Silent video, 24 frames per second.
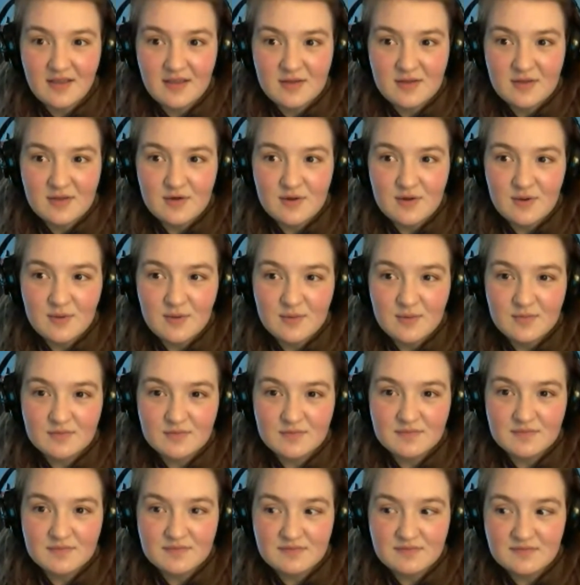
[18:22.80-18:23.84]
you know
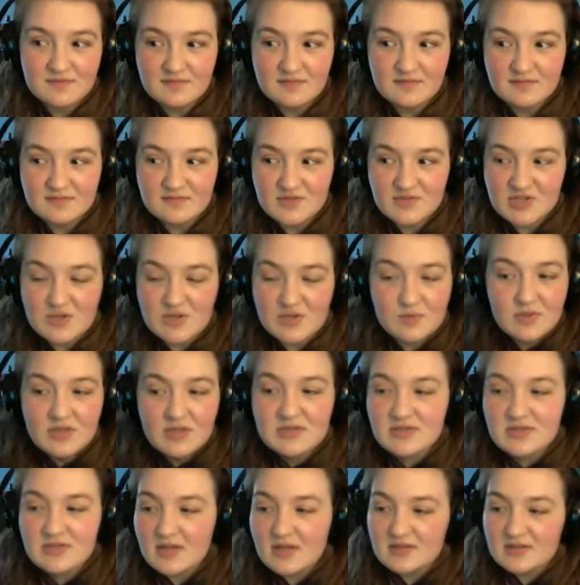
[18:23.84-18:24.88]
she
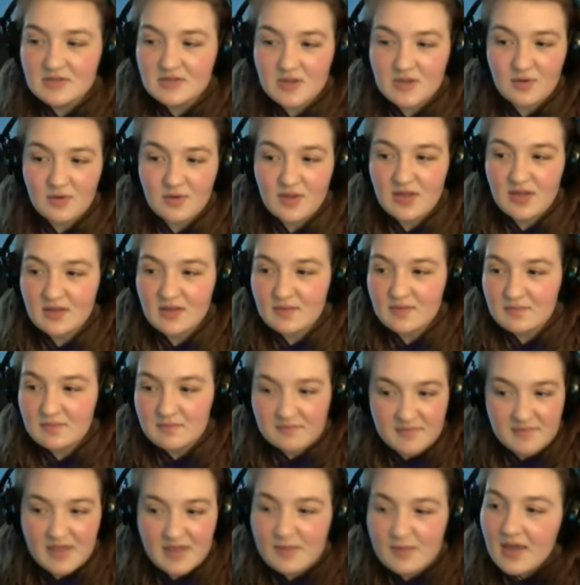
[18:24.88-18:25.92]
really doesn't know. Like,
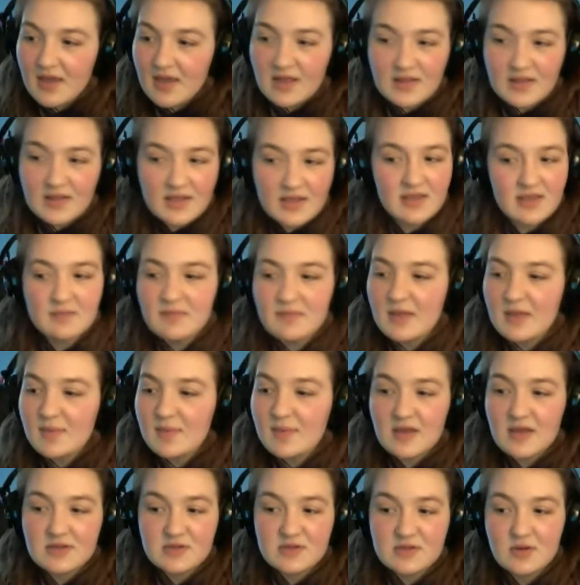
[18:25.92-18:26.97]
maybe I like him,
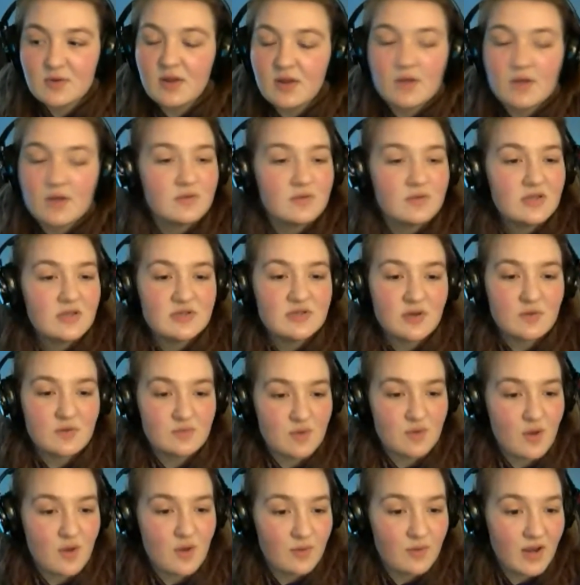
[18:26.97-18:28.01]
maybe I don't. I really
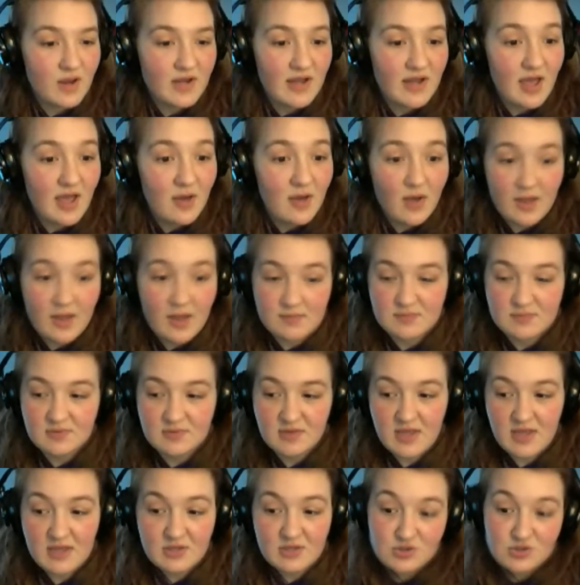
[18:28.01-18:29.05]
don't know right now. I'm
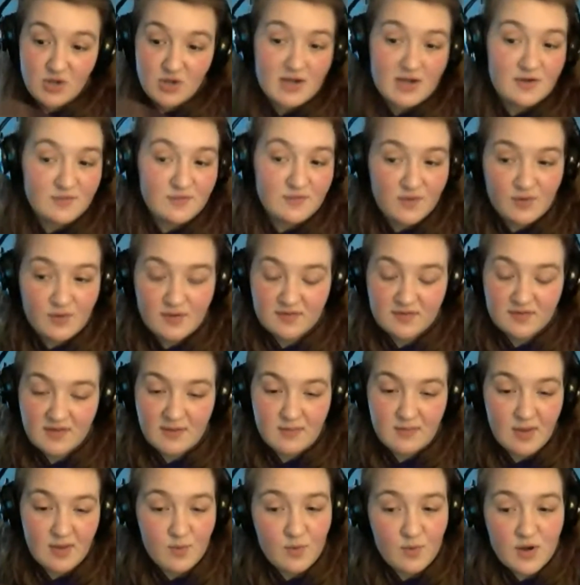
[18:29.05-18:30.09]
like trying to focus
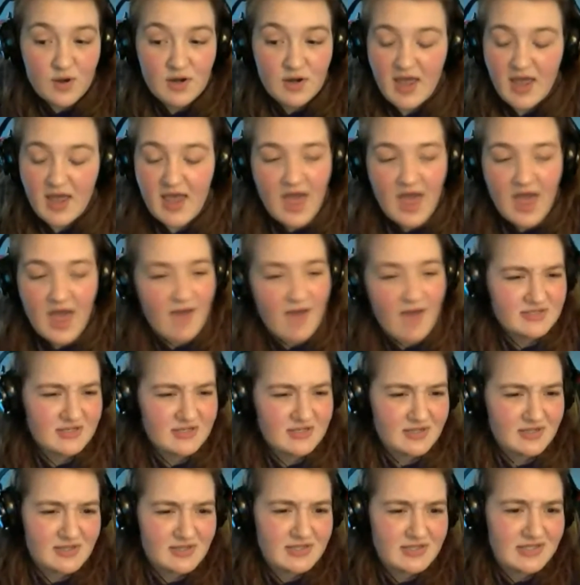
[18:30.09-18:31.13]
on my work. I haven't
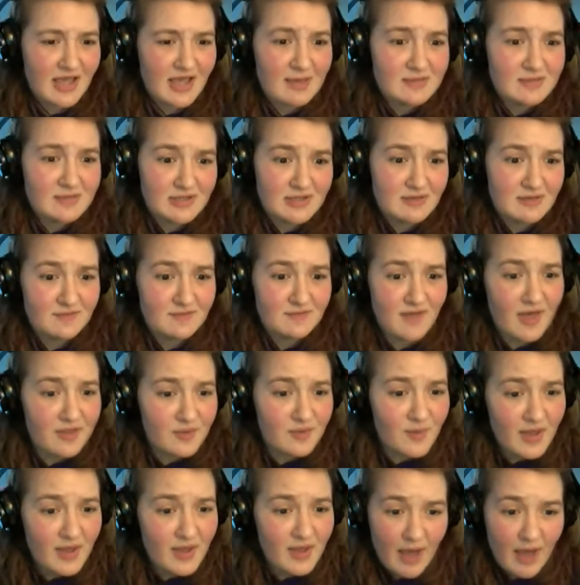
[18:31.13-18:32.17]
taken the time to
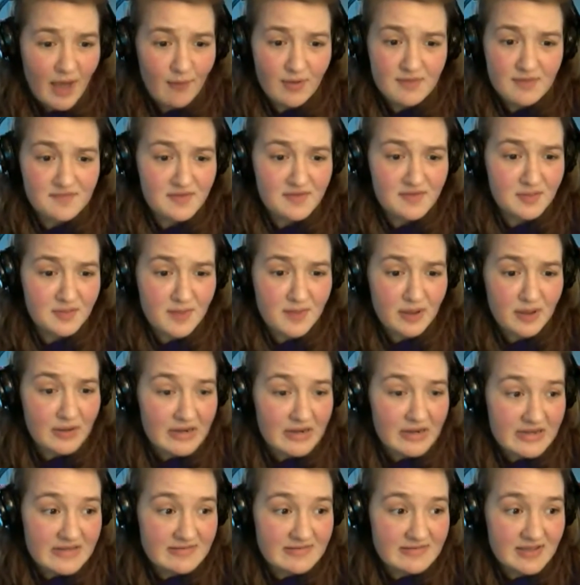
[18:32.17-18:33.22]
evaluate how I feel about
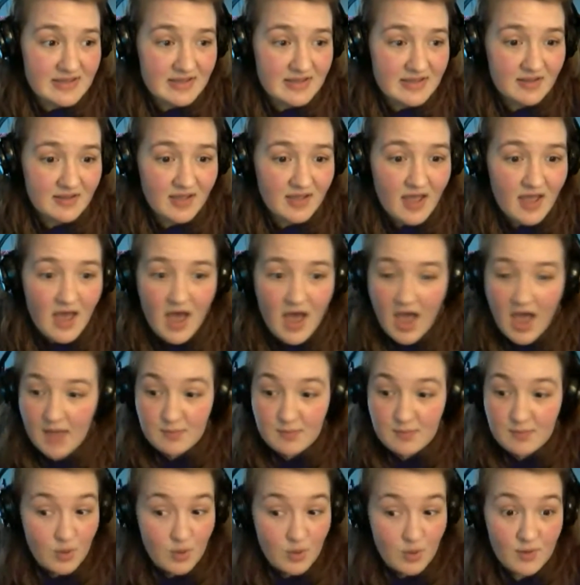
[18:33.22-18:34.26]
anything.
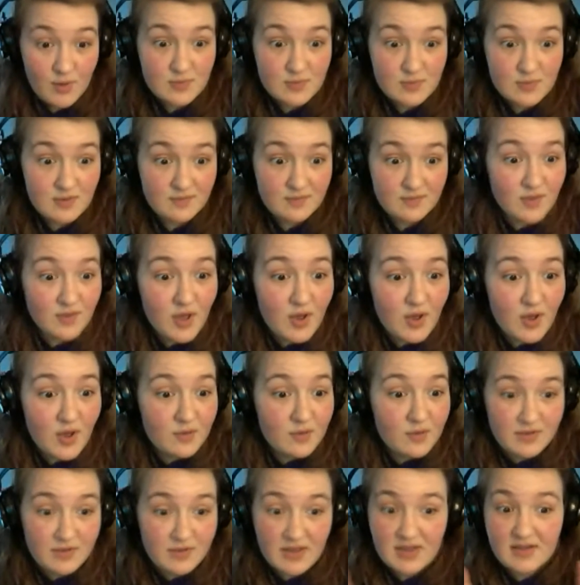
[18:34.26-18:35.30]
I'm going with the
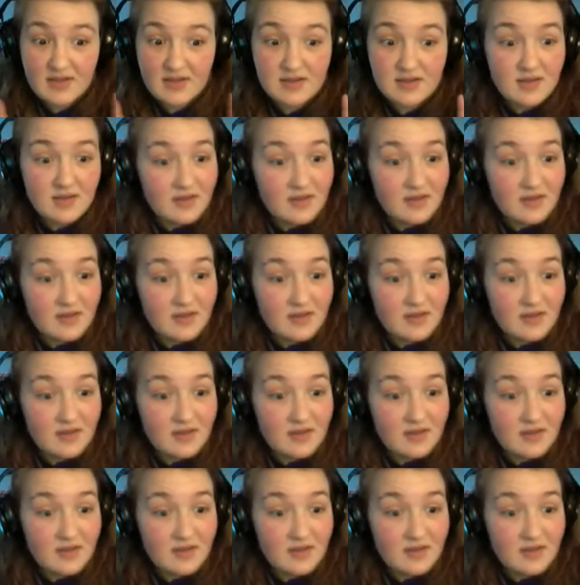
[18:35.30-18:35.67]
flow. Like,